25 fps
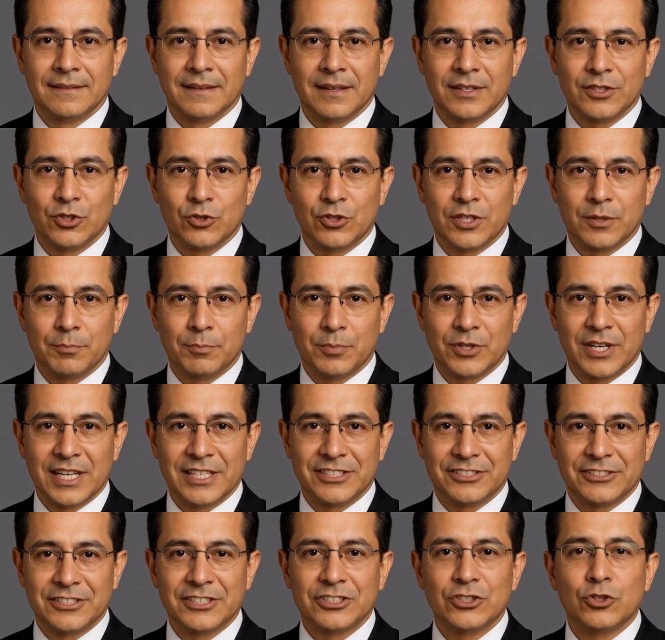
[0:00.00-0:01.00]
You can
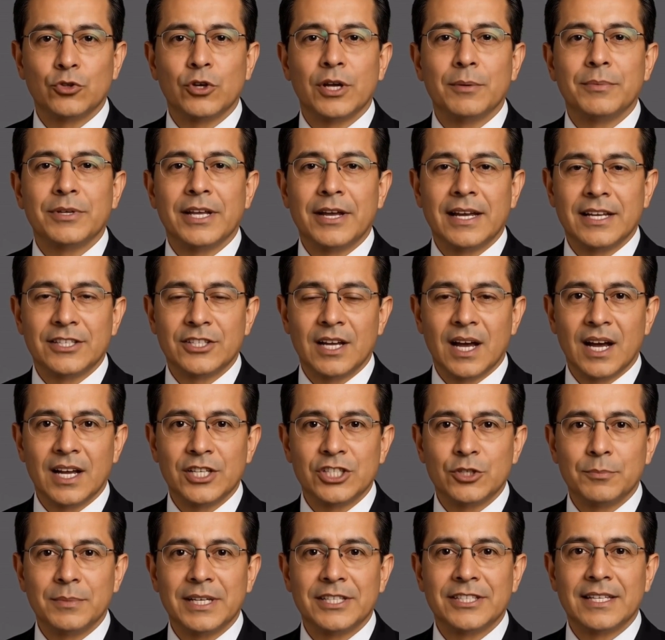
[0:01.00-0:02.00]
place the script in a
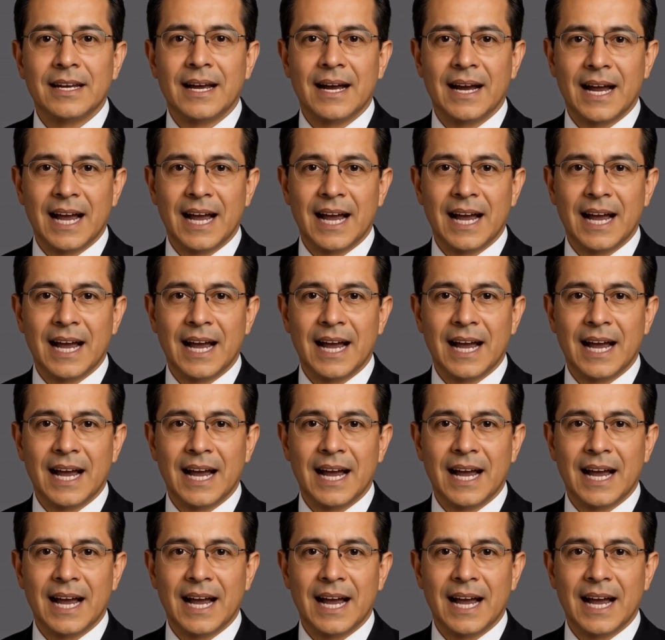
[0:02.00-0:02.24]
document